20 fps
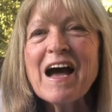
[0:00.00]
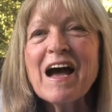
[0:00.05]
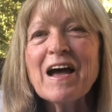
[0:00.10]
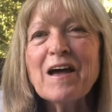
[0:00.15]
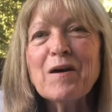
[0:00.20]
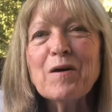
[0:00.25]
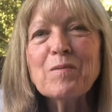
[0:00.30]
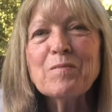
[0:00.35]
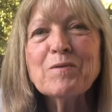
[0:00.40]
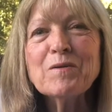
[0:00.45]

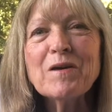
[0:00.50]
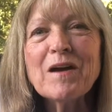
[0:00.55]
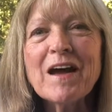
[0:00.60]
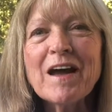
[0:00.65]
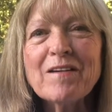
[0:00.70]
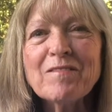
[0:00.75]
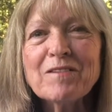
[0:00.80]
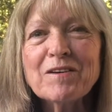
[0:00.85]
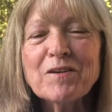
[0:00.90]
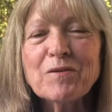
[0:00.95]
I hope you're
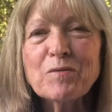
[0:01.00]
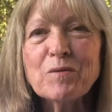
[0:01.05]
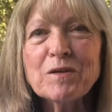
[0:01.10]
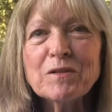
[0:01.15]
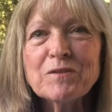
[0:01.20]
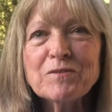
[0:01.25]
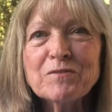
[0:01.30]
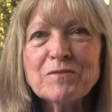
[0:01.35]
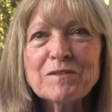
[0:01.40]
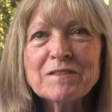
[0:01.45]
having a
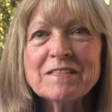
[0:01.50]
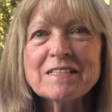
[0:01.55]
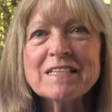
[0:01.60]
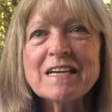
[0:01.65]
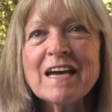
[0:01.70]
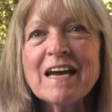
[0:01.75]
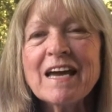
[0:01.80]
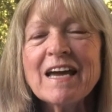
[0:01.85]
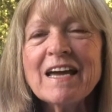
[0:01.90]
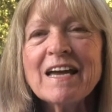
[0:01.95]
wonderful
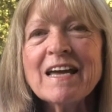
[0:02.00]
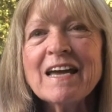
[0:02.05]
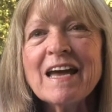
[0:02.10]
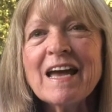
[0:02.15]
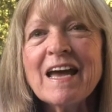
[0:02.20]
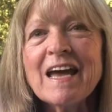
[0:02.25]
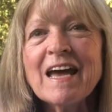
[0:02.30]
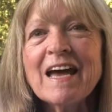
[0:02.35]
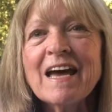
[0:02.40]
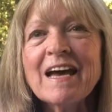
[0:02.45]
day
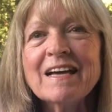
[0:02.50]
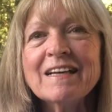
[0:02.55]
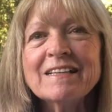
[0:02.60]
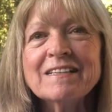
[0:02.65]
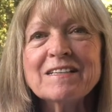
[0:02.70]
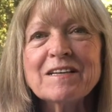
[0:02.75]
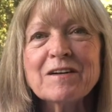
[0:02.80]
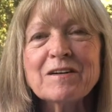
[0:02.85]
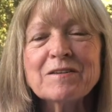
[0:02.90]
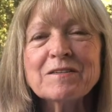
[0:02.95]

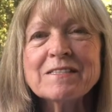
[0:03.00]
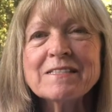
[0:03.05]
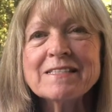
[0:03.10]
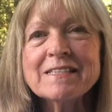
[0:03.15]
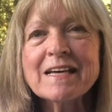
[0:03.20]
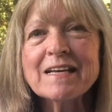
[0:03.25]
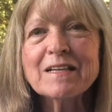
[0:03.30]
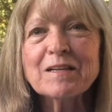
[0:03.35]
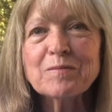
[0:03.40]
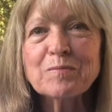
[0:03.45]
and are
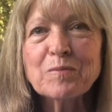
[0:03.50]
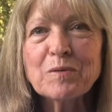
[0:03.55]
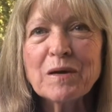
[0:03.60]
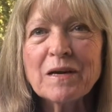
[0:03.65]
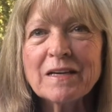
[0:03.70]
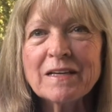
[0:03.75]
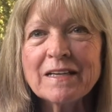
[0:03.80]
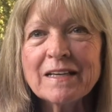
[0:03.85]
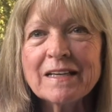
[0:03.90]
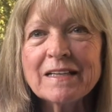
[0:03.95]

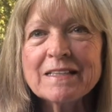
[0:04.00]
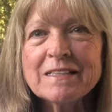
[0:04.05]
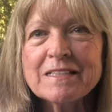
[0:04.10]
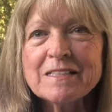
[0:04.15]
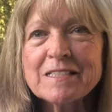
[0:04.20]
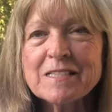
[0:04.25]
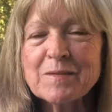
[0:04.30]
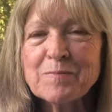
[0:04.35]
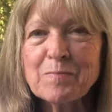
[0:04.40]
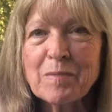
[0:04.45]
celebrating
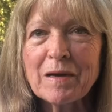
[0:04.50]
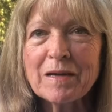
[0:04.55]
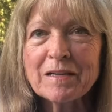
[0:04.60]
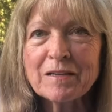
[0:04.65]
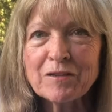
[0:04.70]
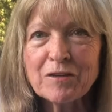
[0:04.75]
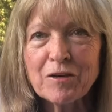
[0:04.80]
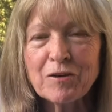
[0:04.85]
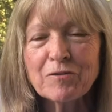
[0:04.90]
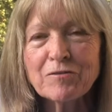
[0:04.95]

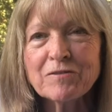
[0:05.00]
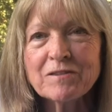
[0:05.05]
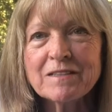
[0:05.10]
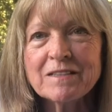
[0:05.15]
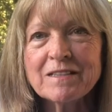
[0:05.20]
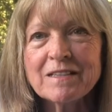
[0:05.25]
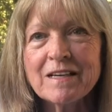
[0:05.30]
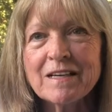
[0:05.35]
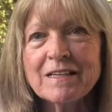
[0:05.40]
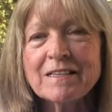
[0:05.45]
despite
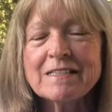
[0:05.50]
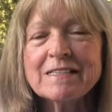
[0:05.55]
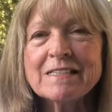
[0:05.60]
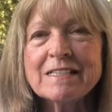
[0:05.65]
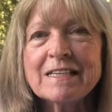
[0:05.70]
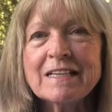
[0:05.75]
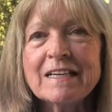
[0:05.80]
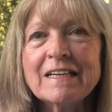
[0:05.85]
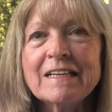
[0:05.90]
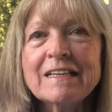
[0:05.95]

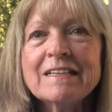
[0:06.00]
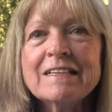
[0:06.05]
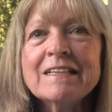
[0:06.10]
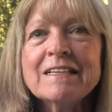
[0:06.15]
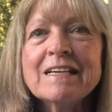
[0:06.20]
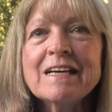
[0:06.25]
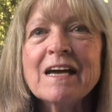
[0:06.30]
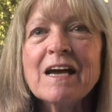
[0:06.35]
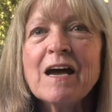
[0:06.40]
COVID-19.